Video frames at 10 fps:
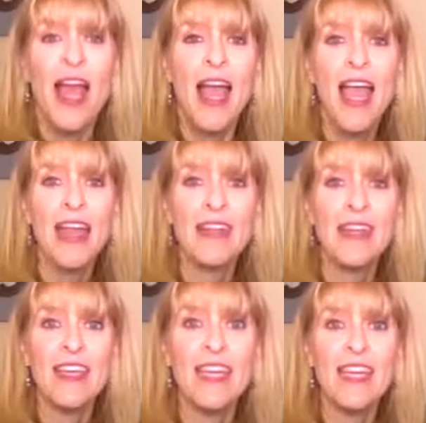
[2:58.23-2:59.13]
And
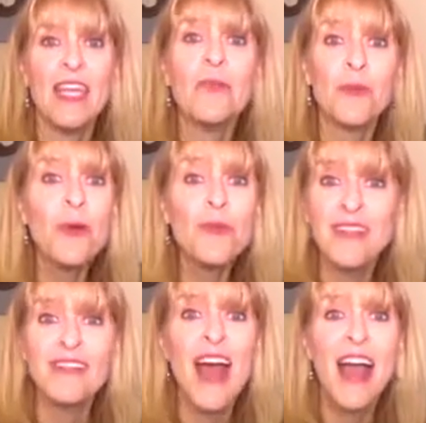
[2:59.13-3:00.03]
he rolled
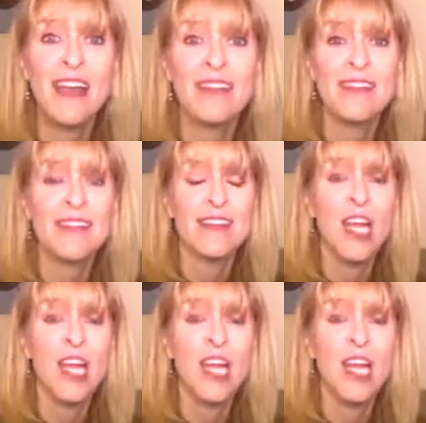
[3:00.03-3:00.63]
his eyes.